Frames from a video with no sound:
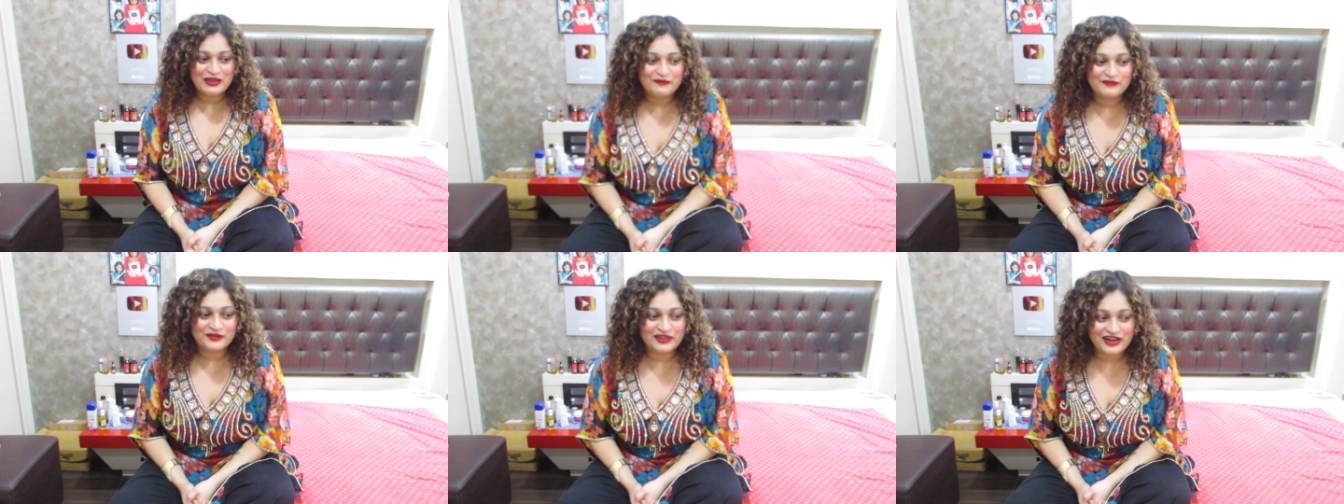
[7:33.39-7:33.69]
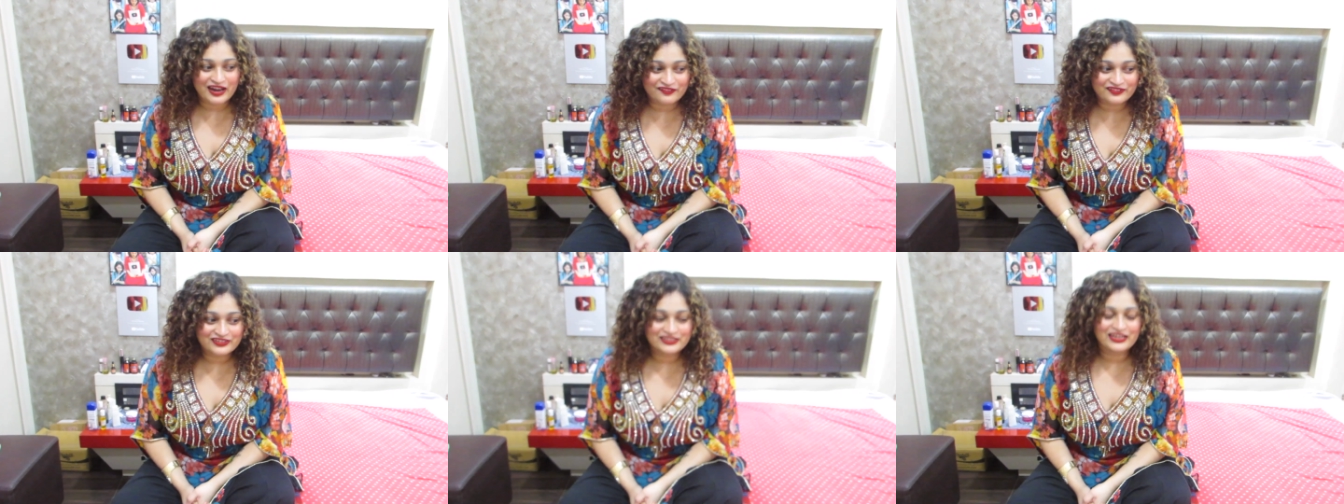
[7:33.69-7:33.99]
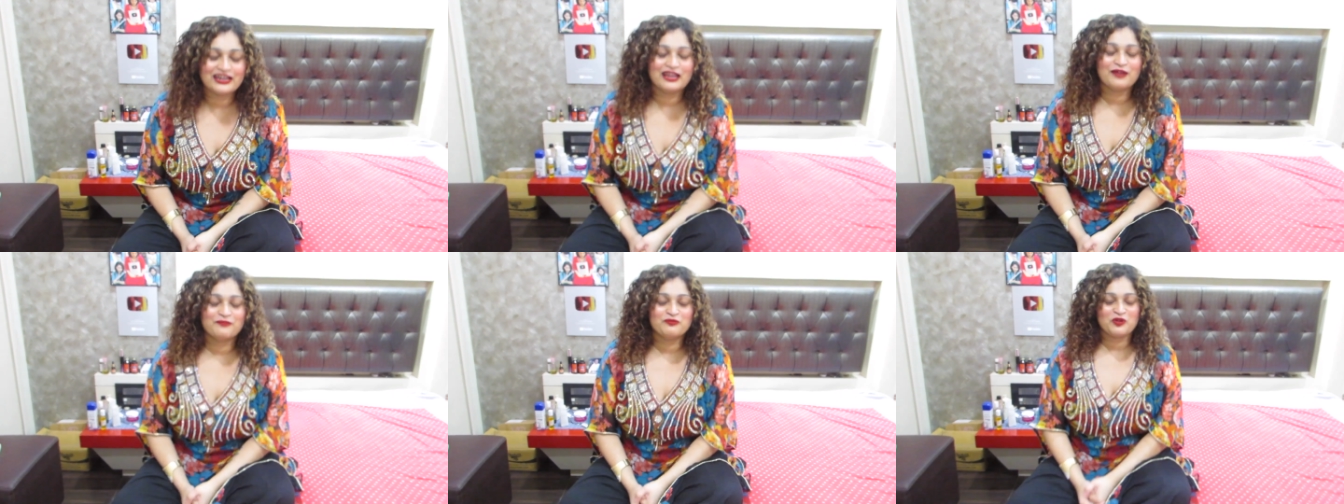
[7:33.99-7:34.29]
but after
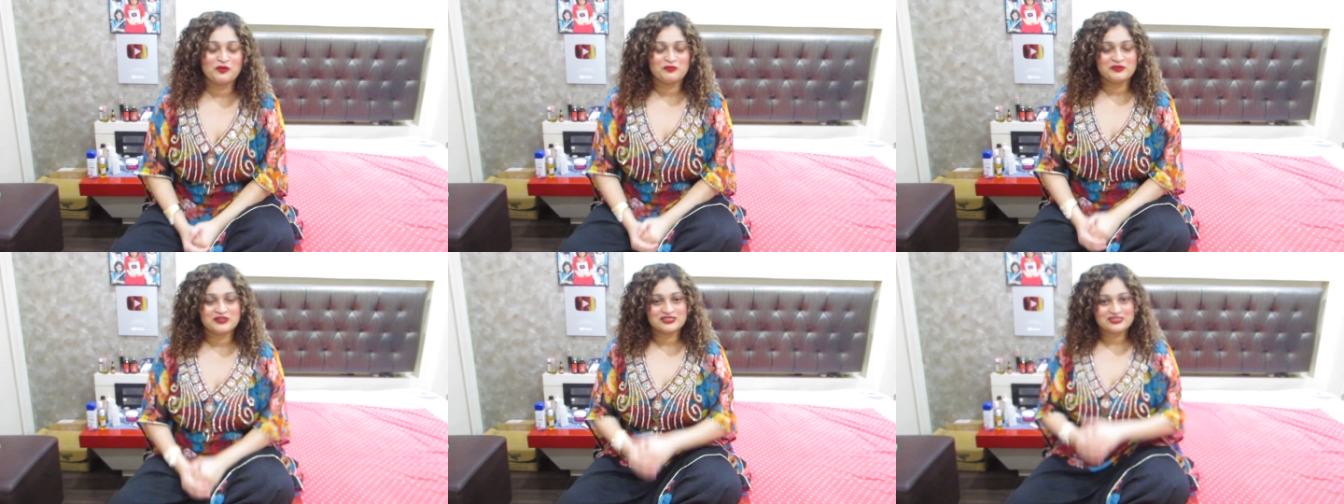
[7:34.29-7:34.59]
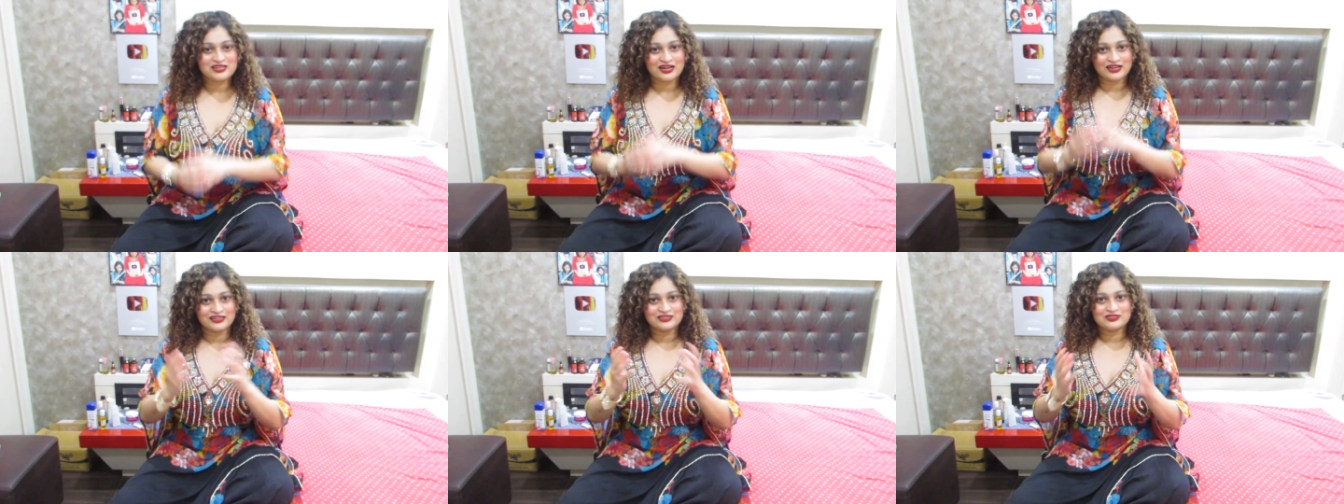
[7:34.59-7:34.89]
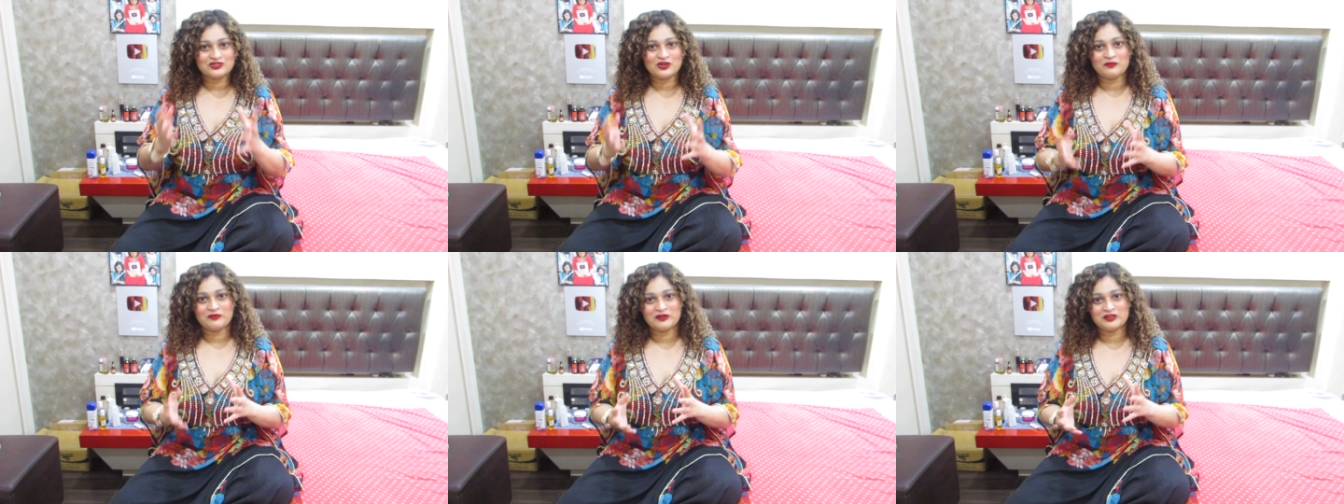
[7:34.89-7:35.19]
that i've not been studying
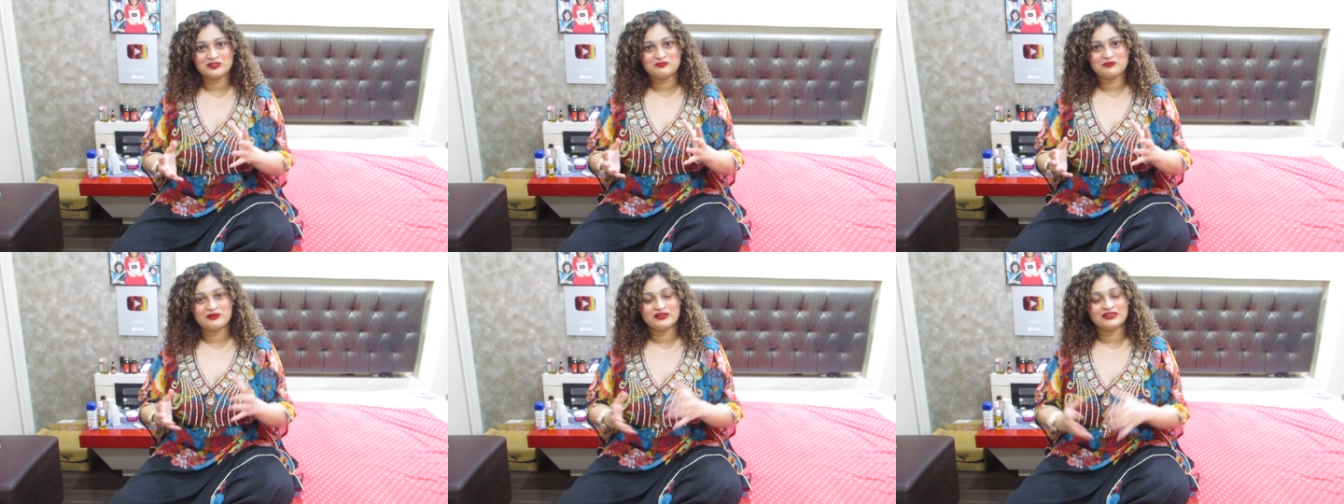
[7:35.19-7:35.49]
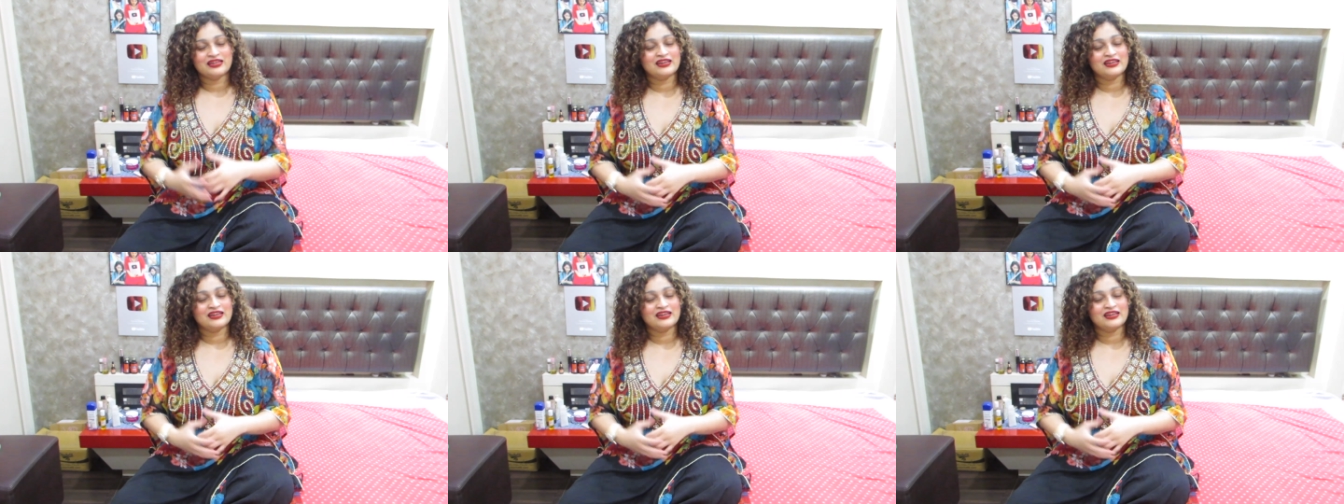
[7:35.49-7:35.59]
so much but